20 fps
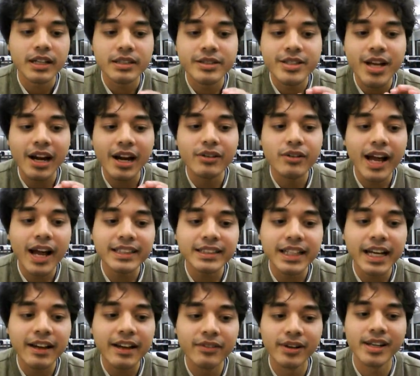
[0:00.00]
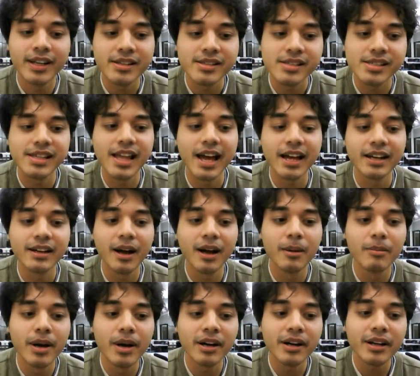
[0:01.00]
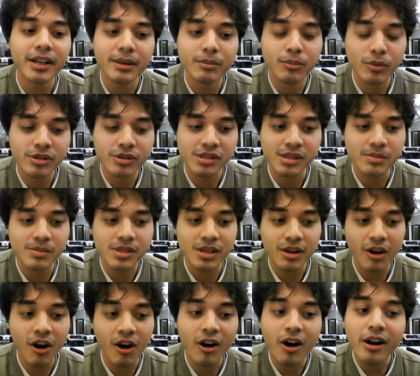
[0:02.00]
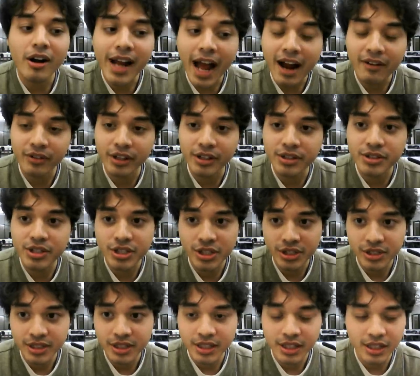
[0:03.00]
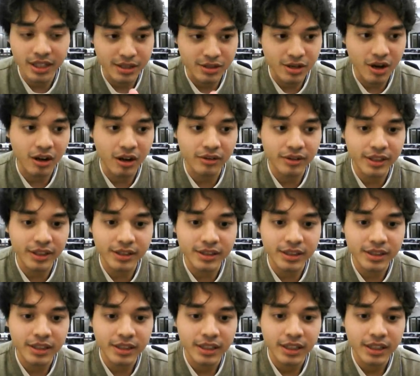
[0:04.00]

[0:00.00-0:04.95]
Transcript: Direct evidence that American Muslims are on average intolerant.